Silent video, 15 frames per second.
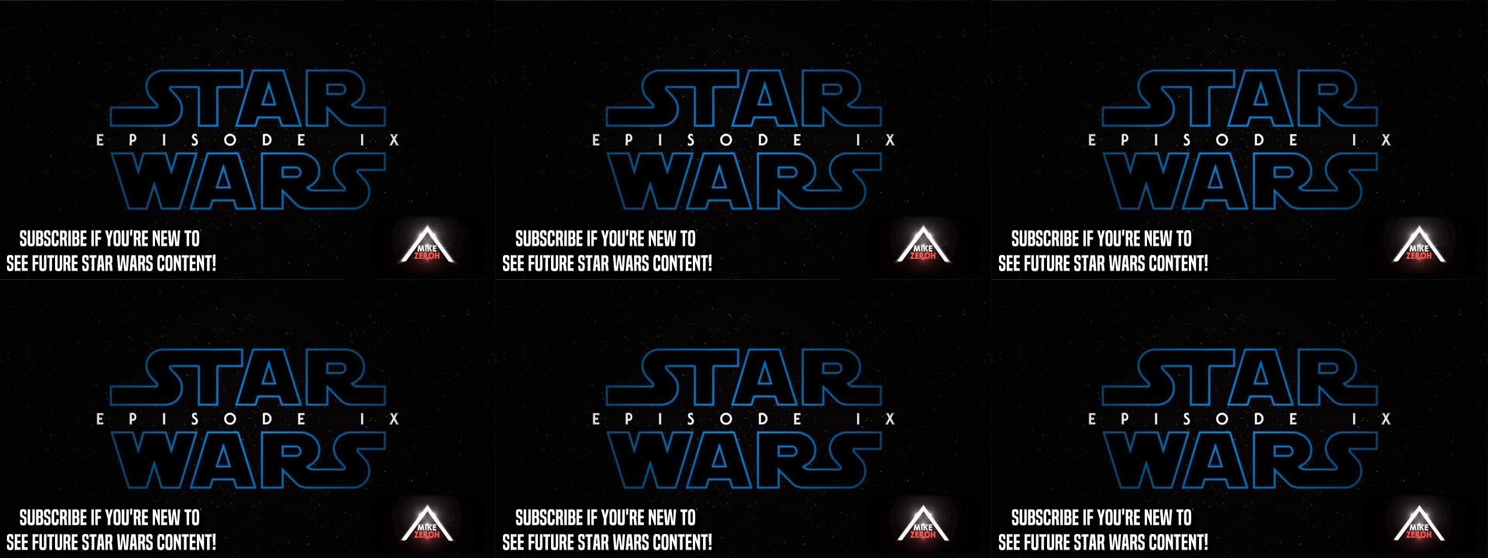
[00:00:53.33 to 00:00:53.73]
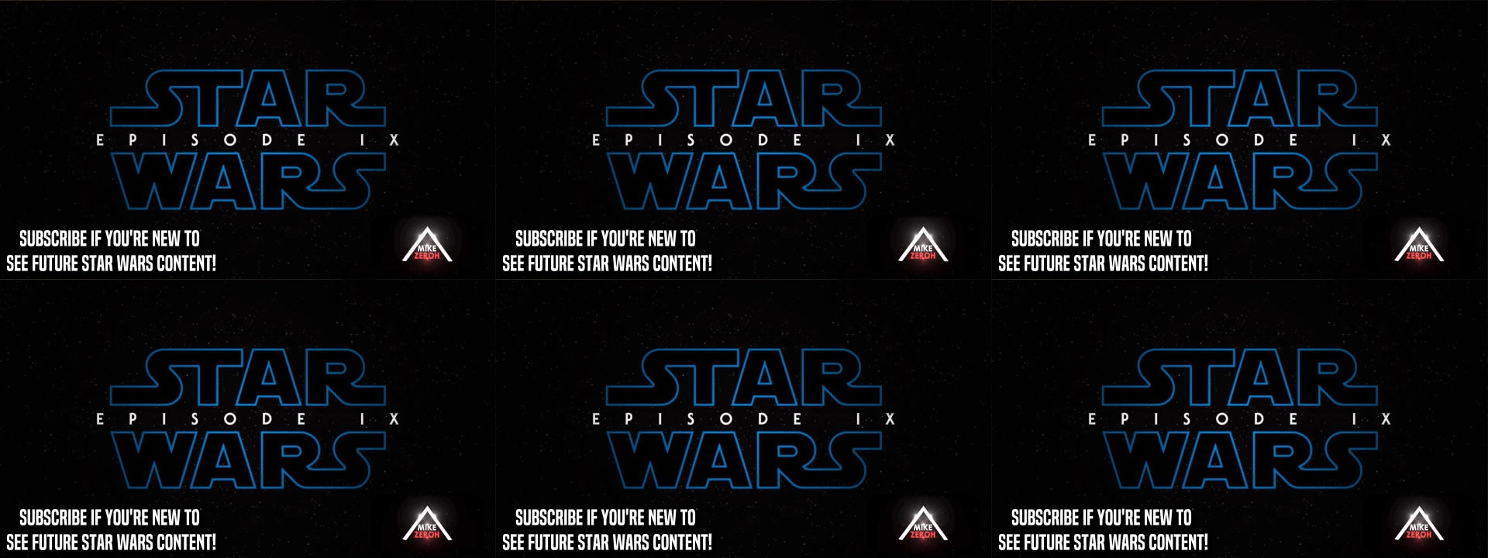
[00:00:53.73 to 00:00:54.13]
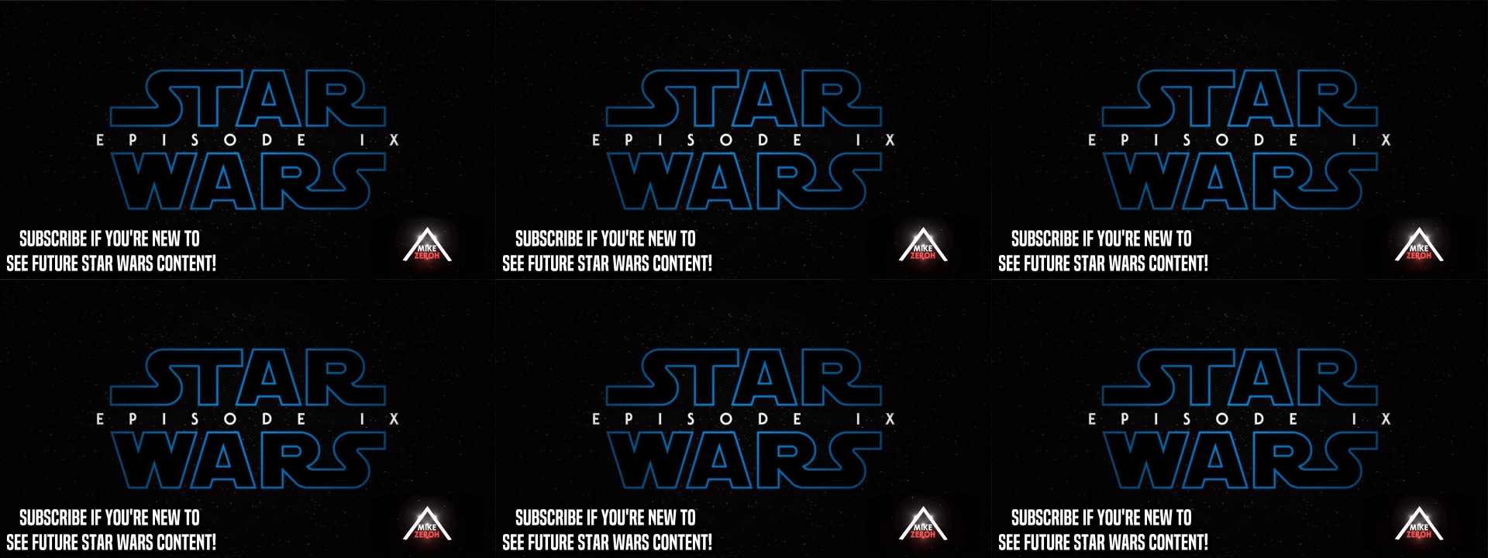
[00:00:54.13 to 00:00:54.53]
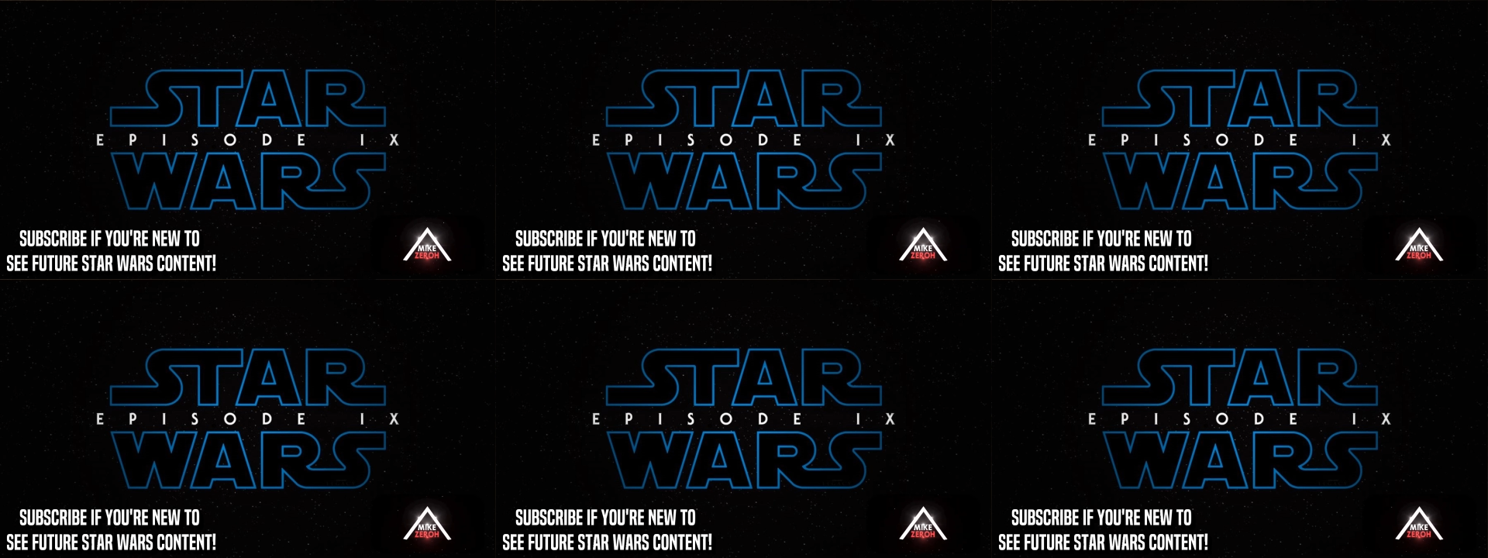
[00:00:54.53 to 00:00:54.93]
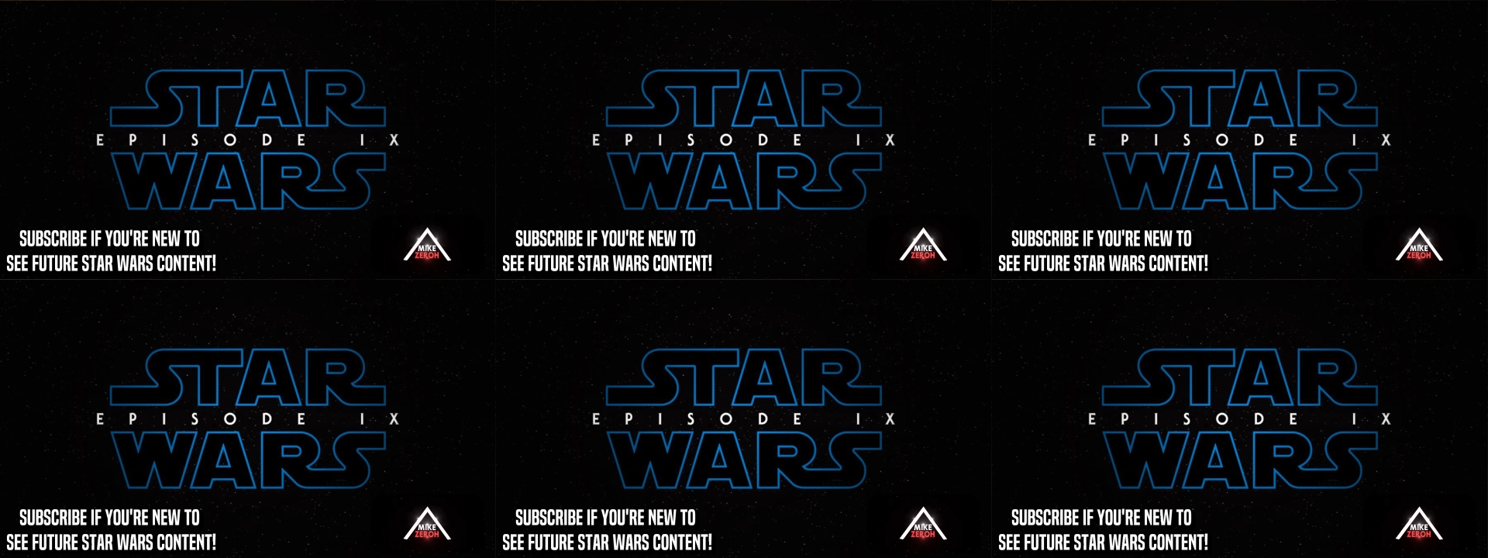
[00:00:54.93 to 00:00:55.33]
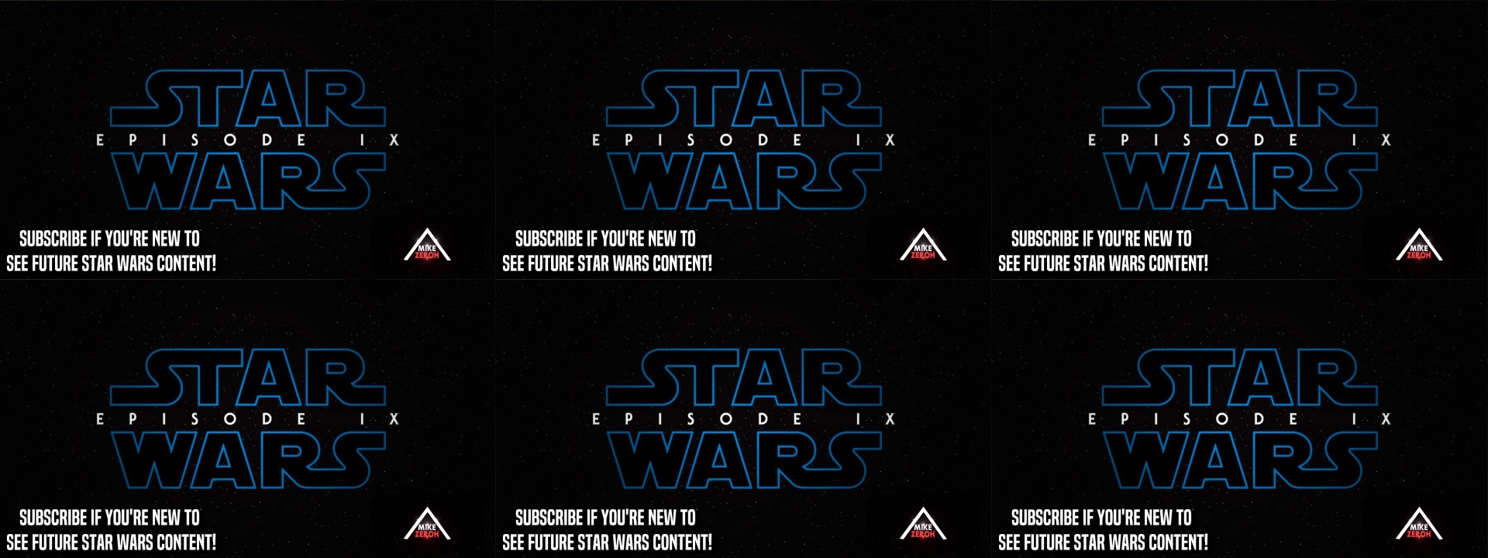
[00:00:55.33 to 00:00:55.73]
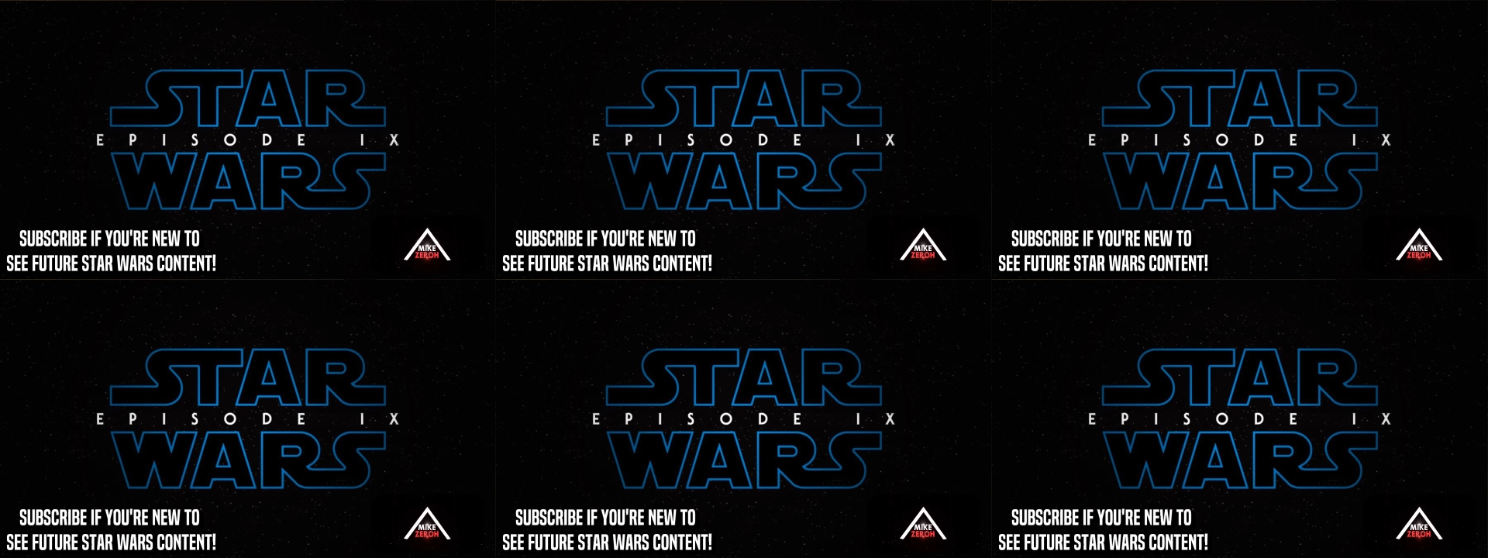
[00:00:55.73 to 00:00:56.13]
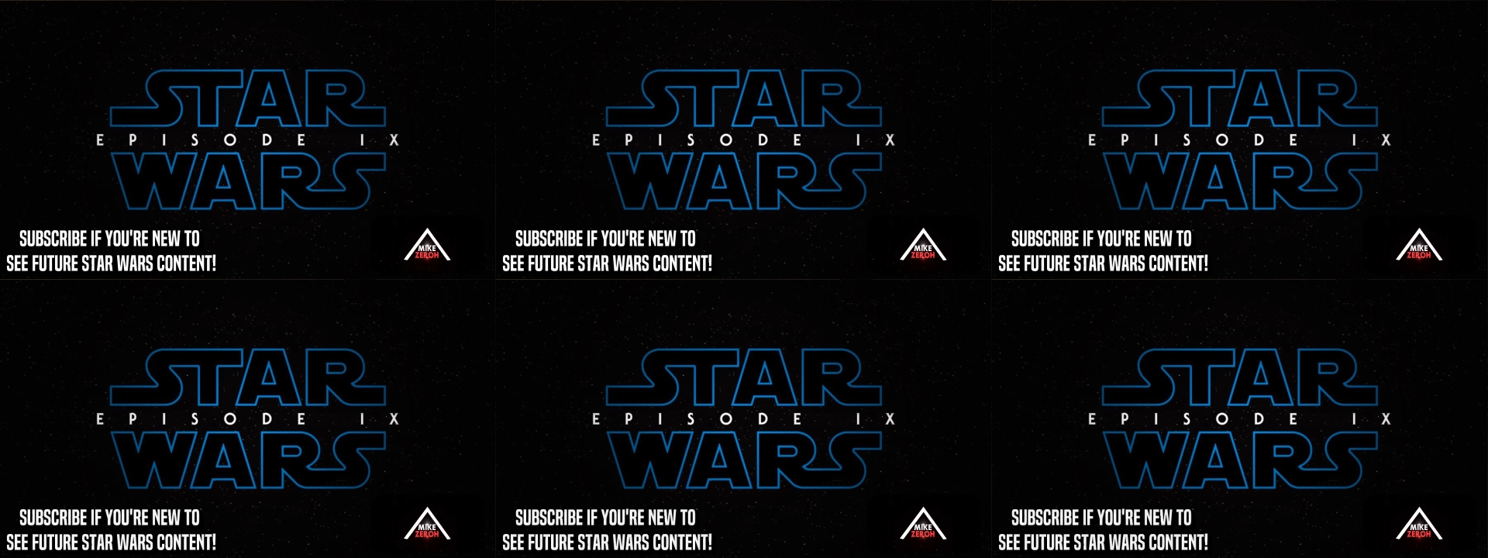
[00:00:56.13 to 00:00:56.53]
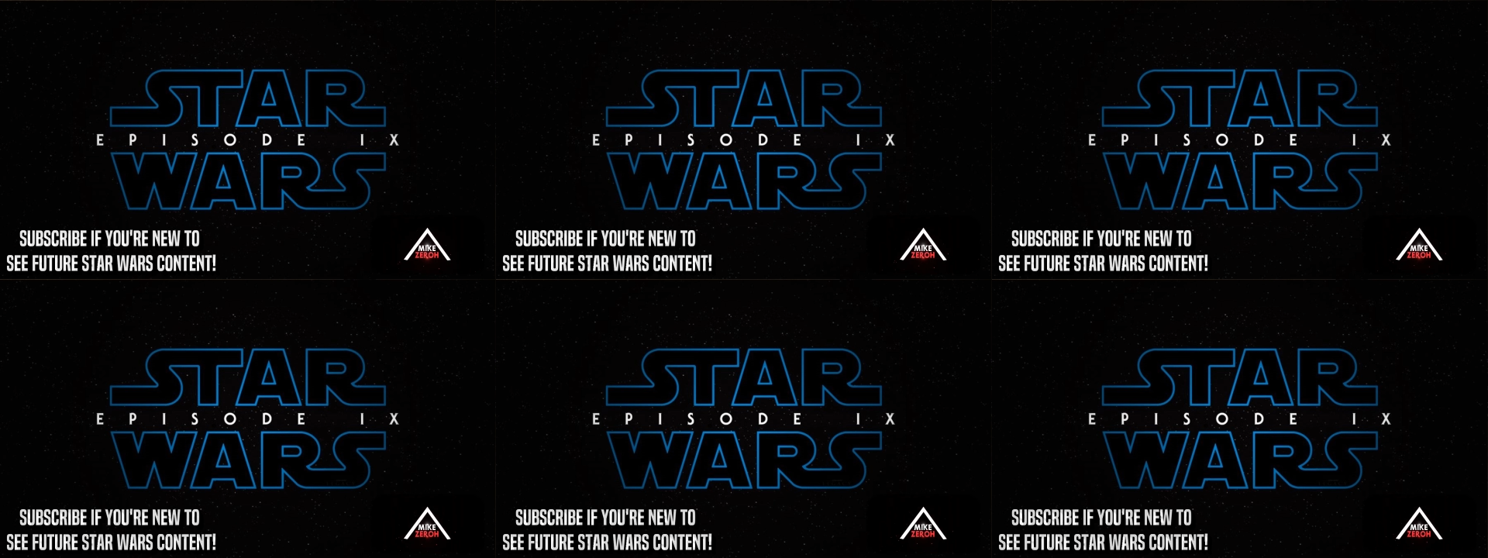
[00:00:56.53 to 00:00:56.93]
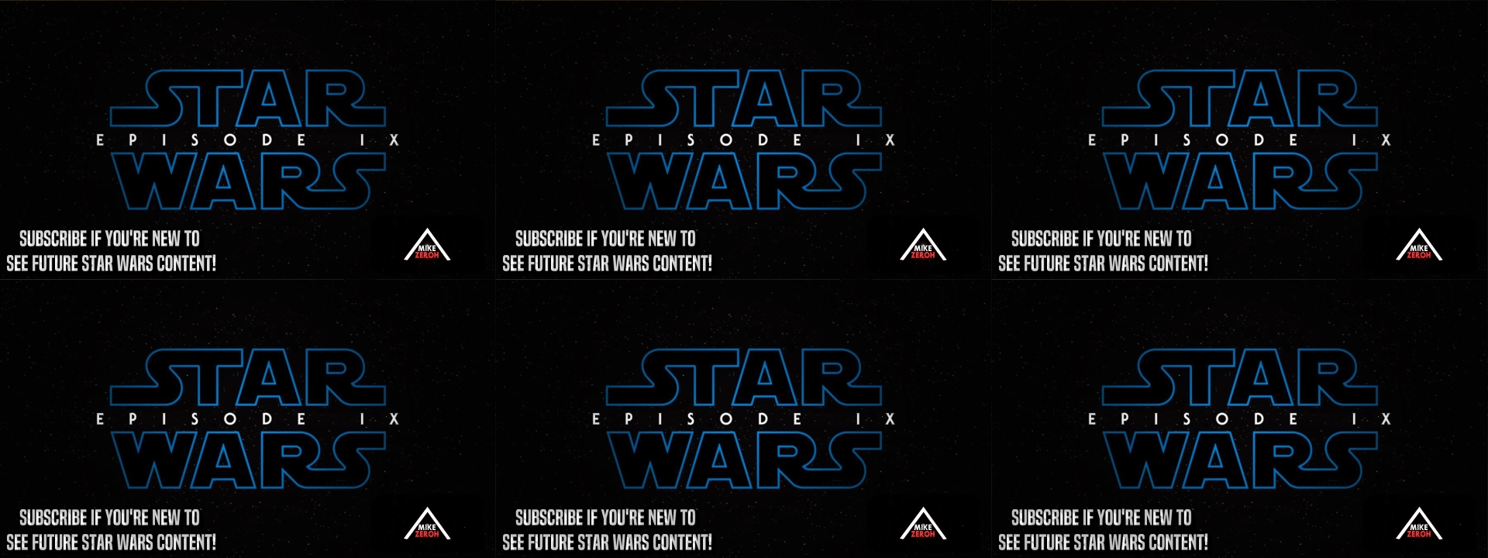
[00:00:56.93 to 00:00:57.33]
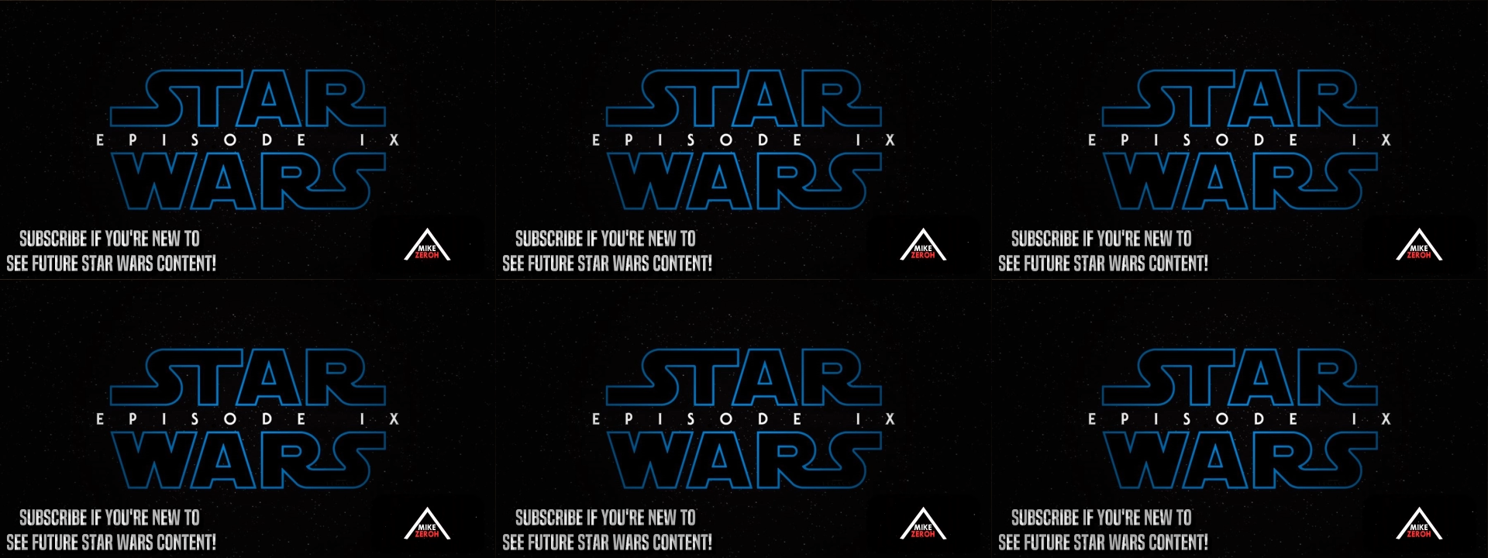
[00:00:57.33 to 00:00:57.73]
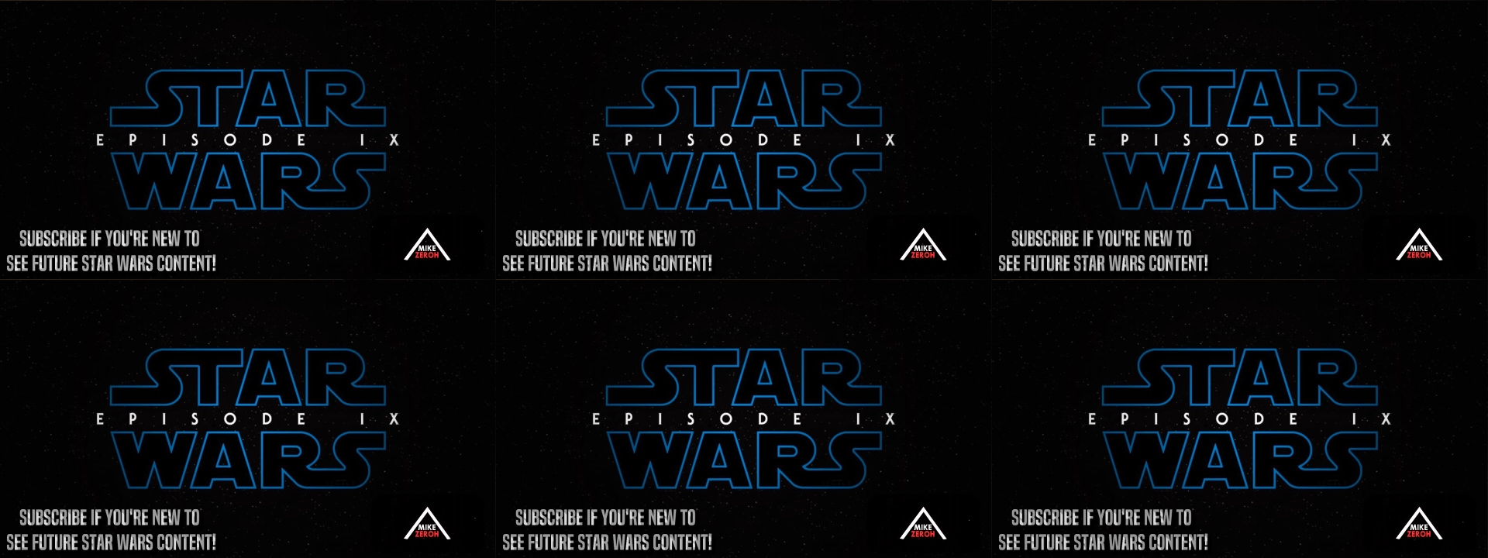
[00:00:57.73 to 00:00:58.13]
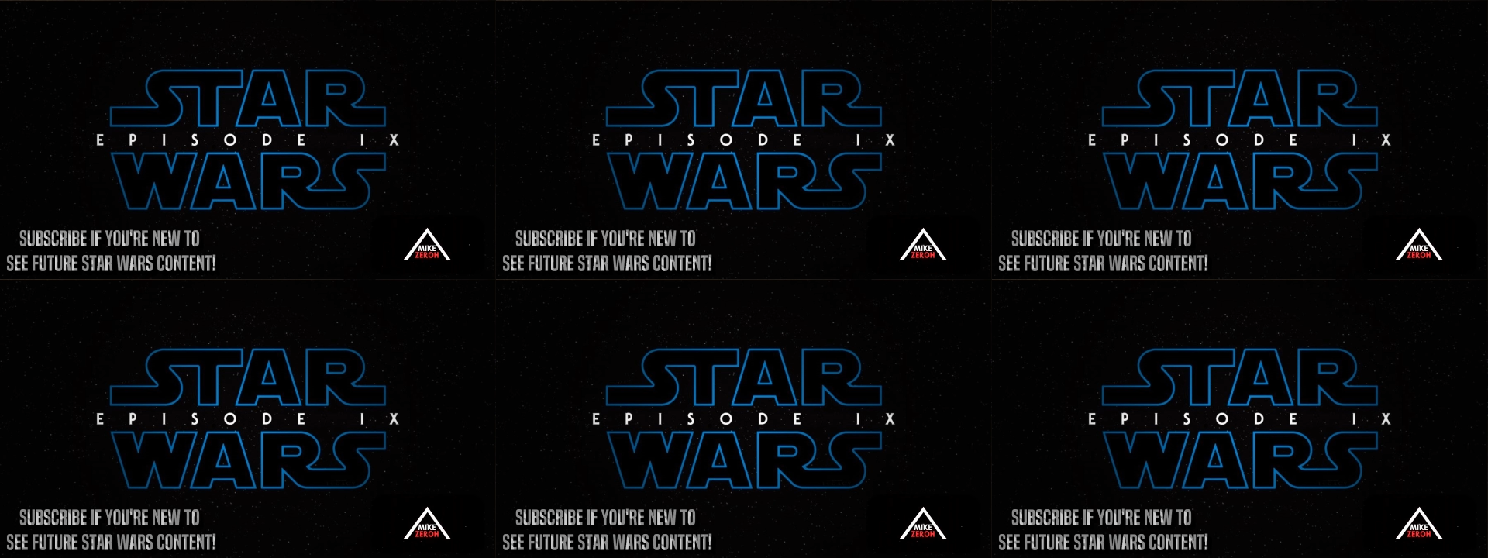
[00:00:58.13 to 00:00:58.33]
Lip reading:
(no speaker visible)